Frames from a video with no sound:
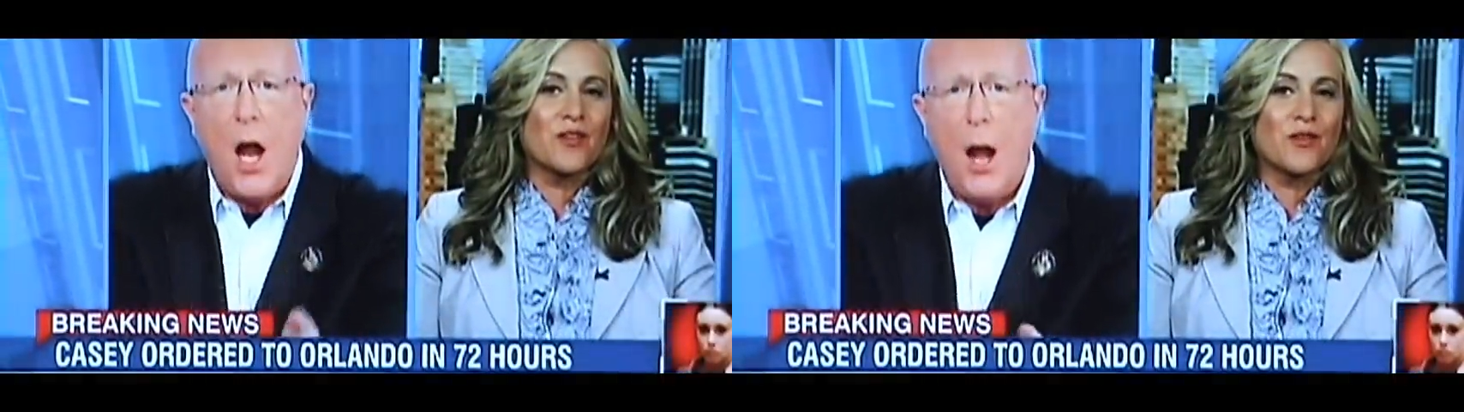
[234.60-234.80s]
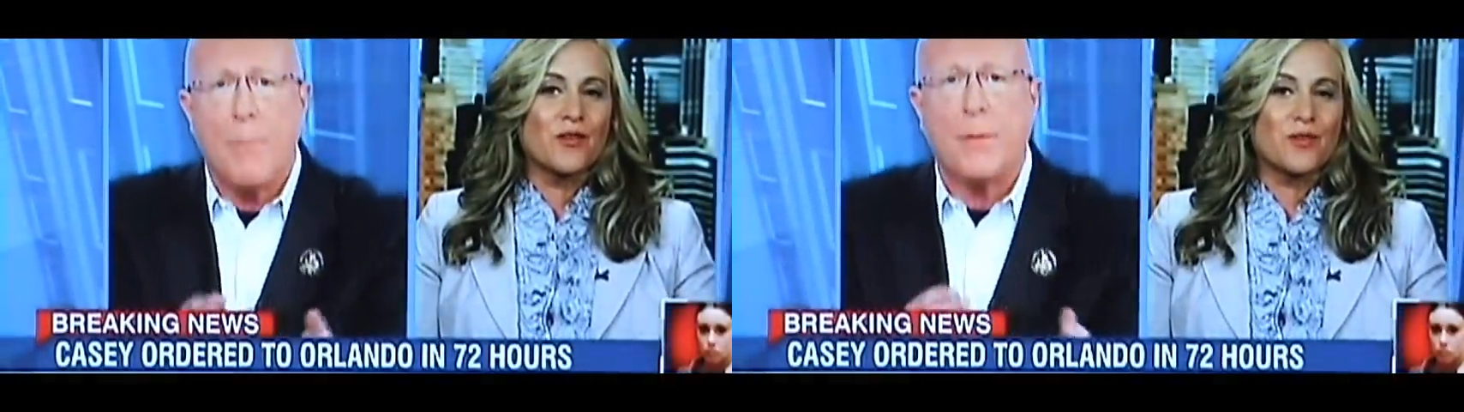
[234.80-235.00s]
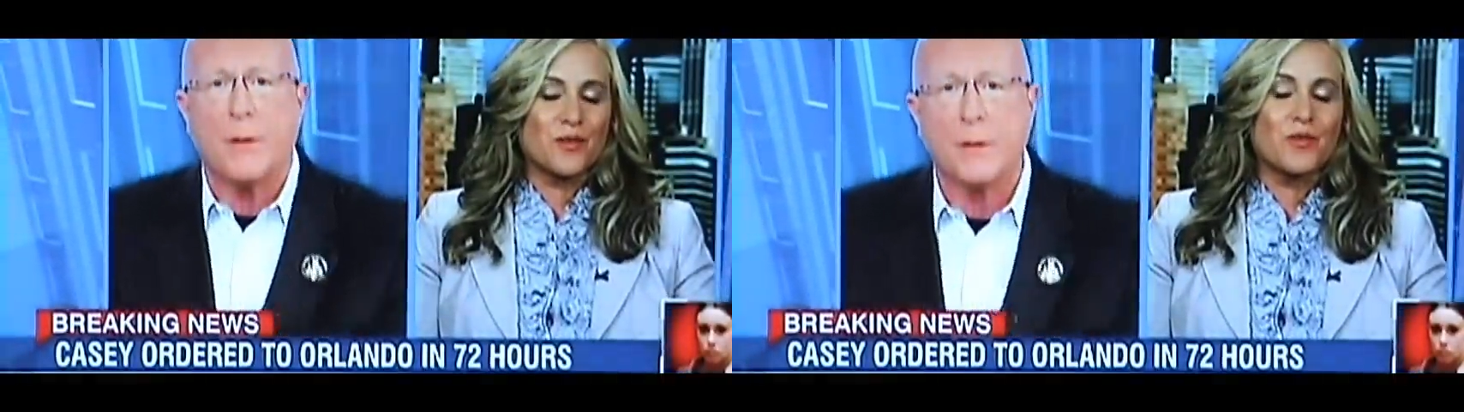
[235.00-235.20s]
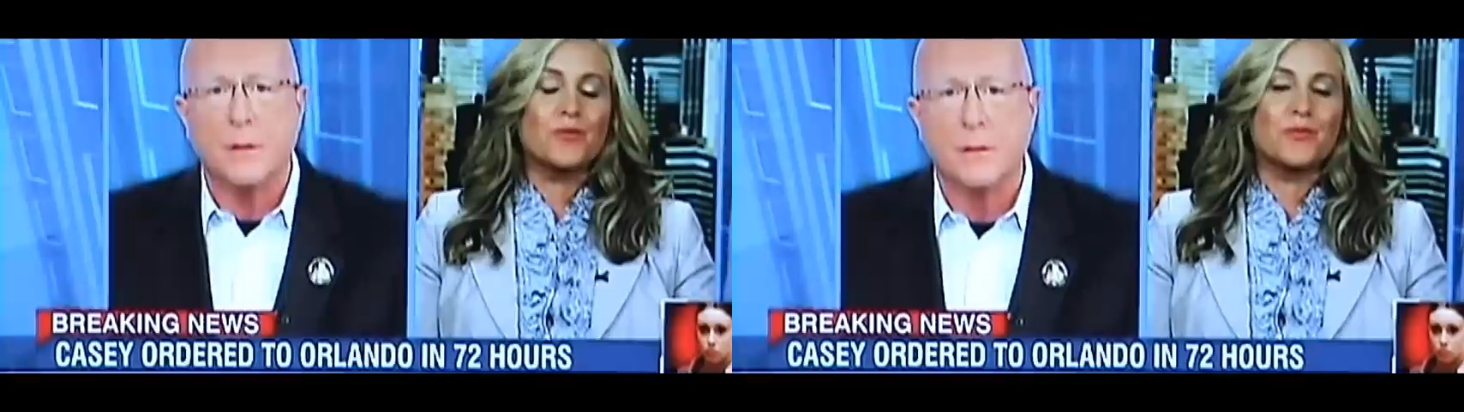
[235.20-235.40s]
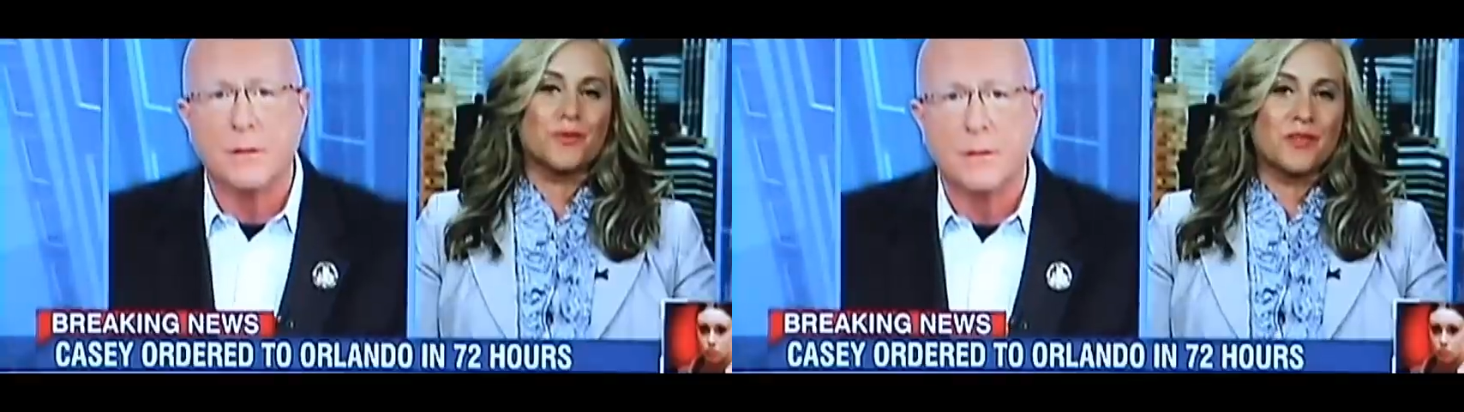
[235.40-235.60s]
Speaker 1: up.
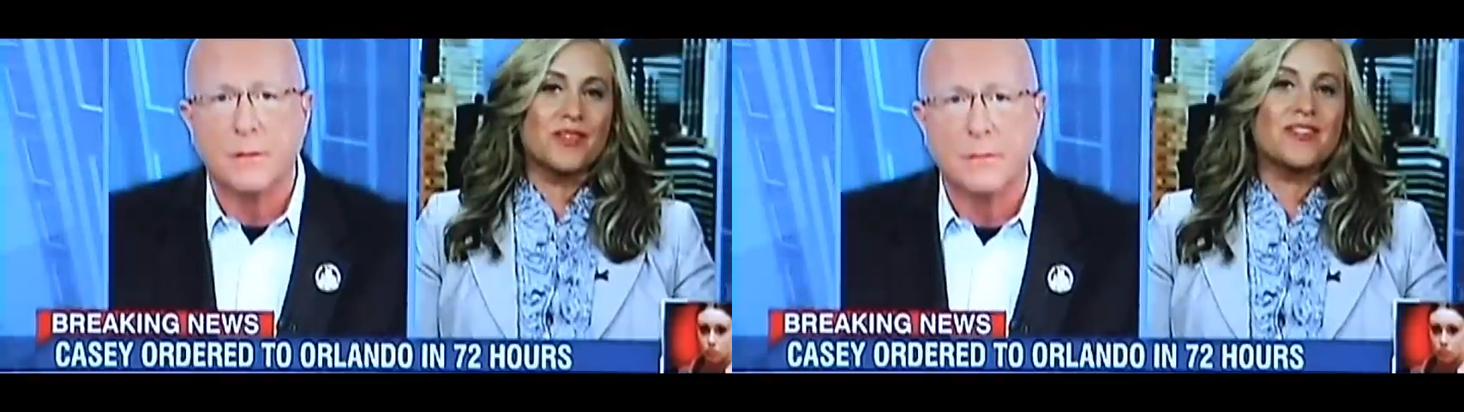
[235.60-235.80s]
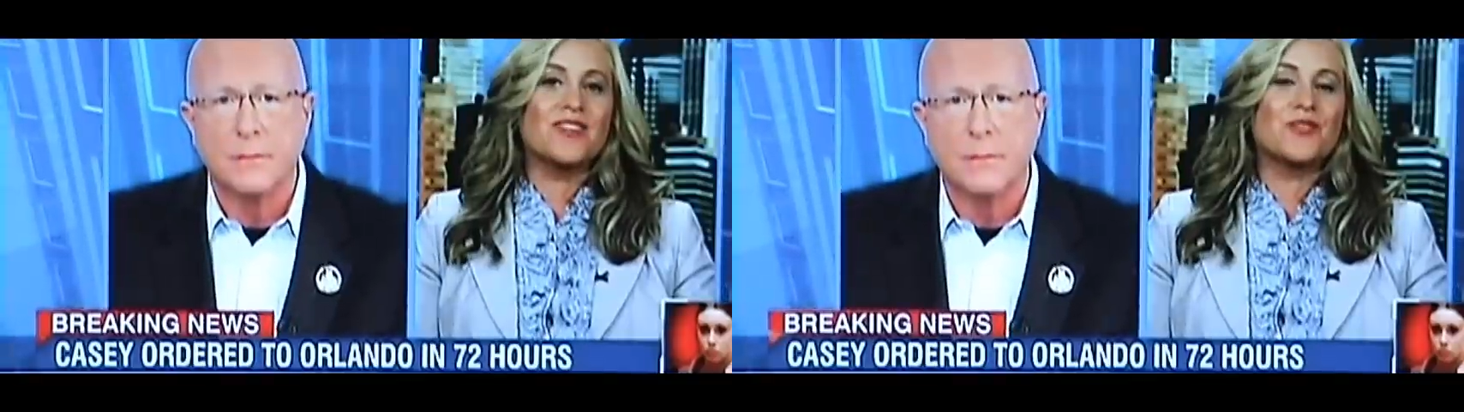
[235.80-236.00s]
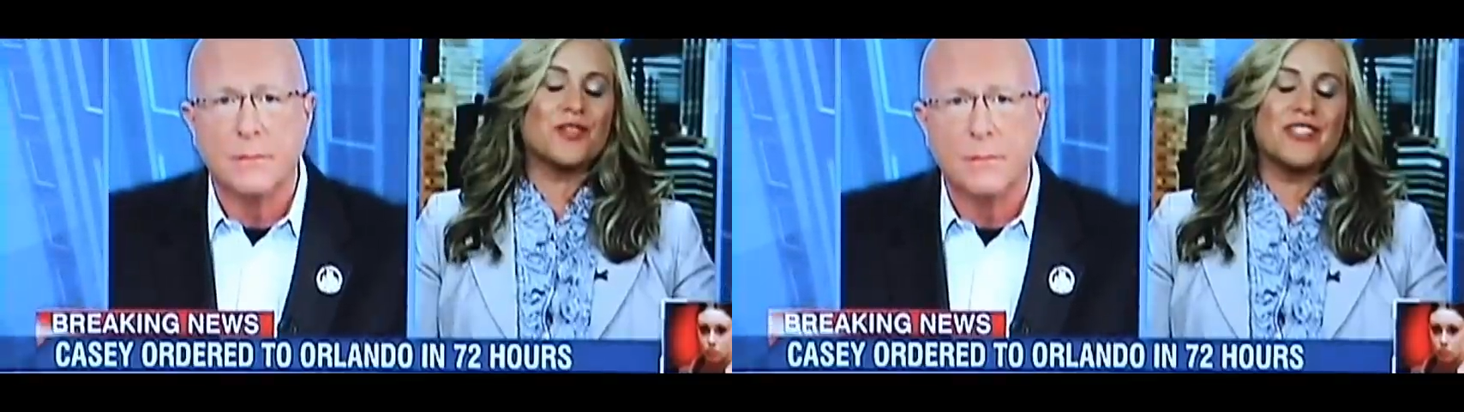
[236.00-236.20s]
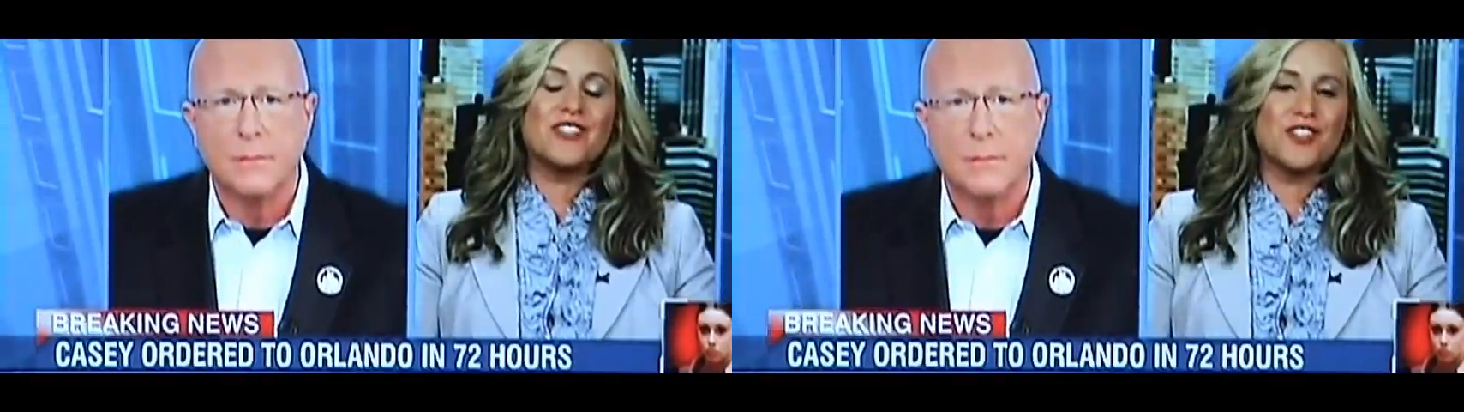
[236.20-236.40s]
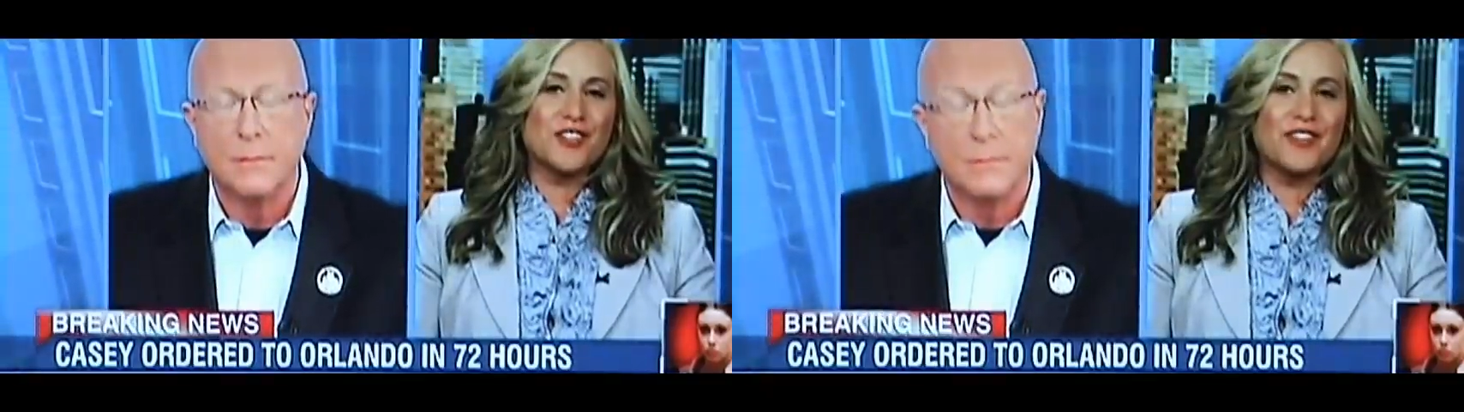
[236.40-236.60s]
Well, it's
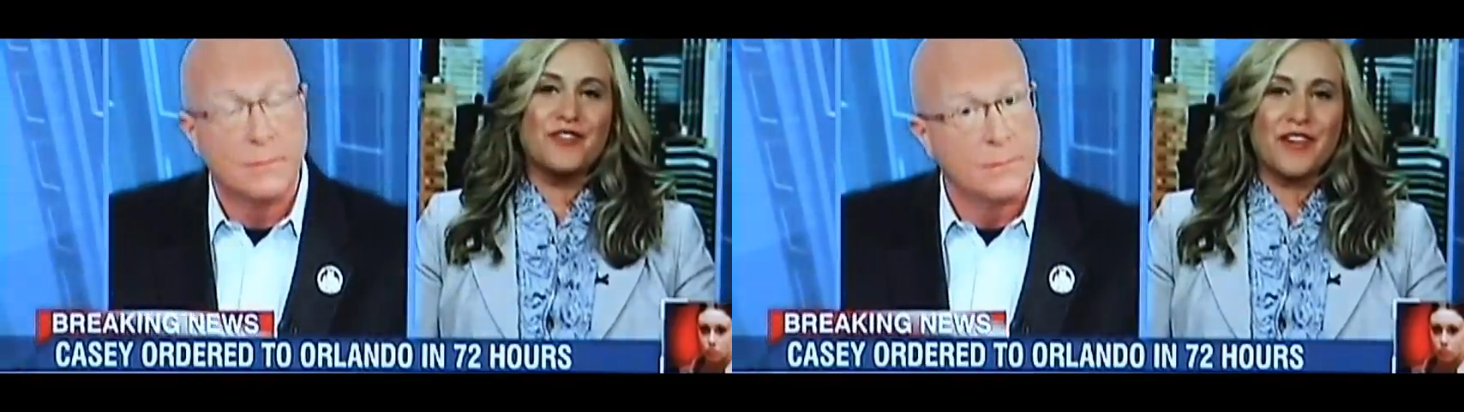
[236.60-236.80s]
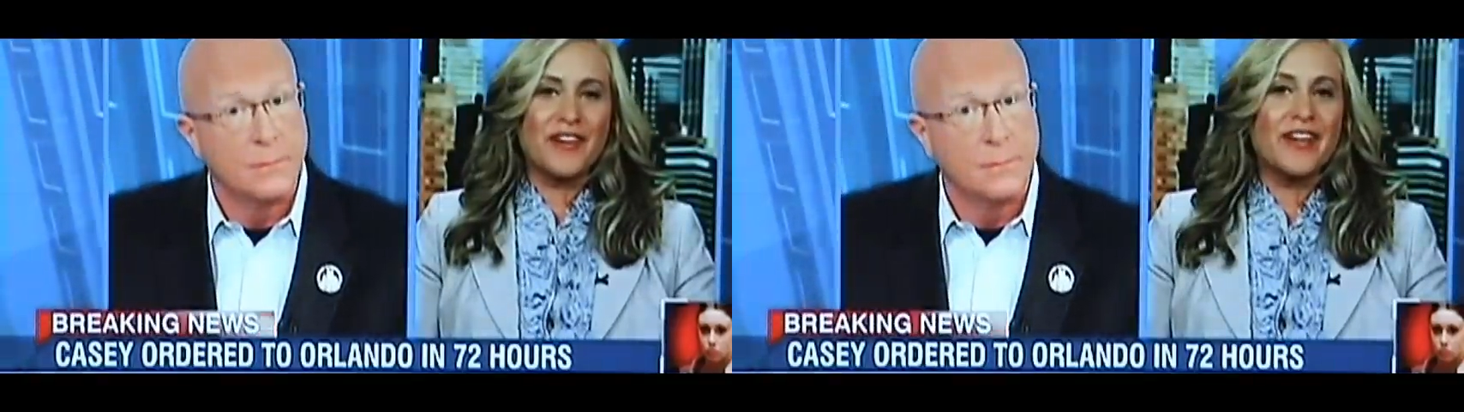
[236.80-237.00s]
certainly very